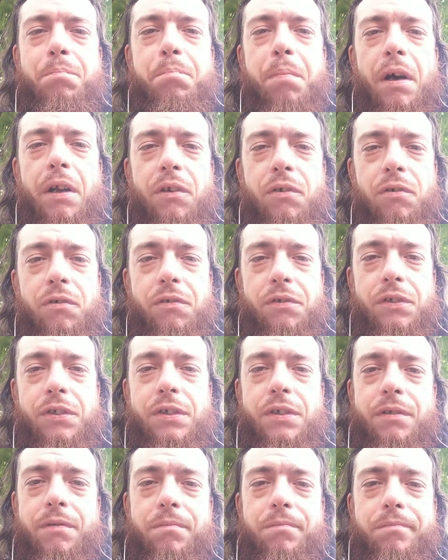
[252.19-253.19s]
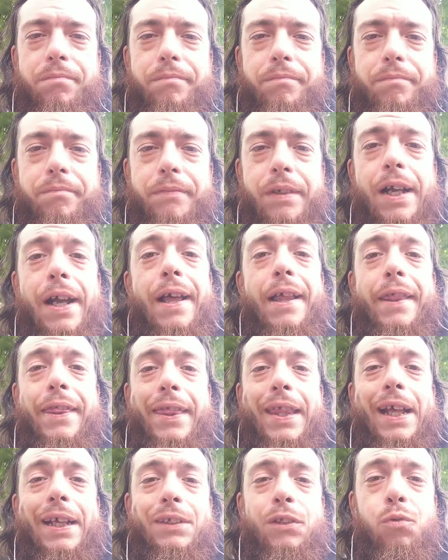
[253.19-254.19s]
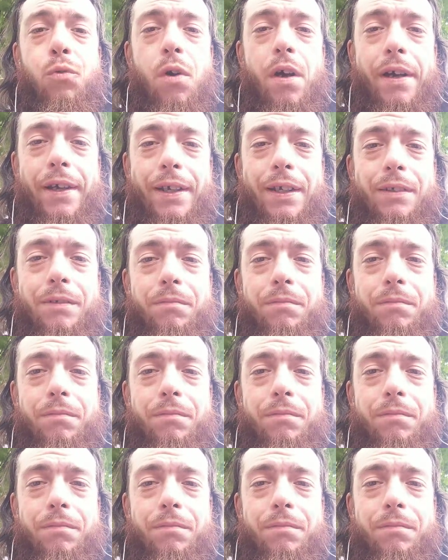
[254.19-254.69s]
buttholes. That's why.